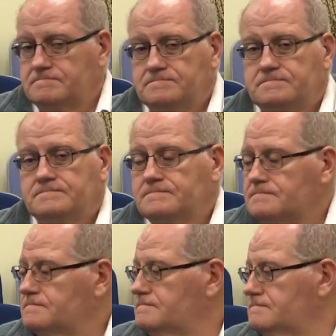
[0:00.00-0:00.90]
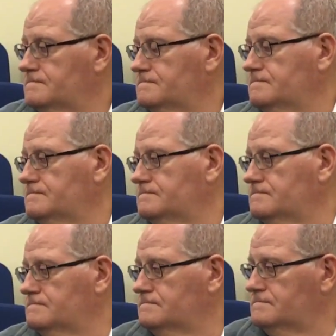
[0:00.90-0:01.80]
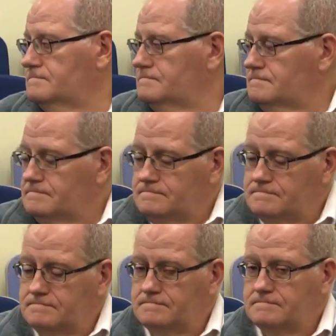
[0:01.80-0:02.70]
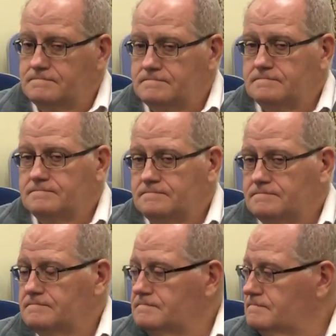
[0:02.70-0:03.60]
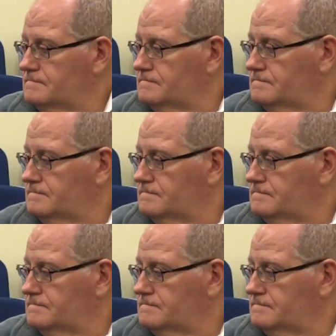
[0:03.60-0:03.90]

(silent)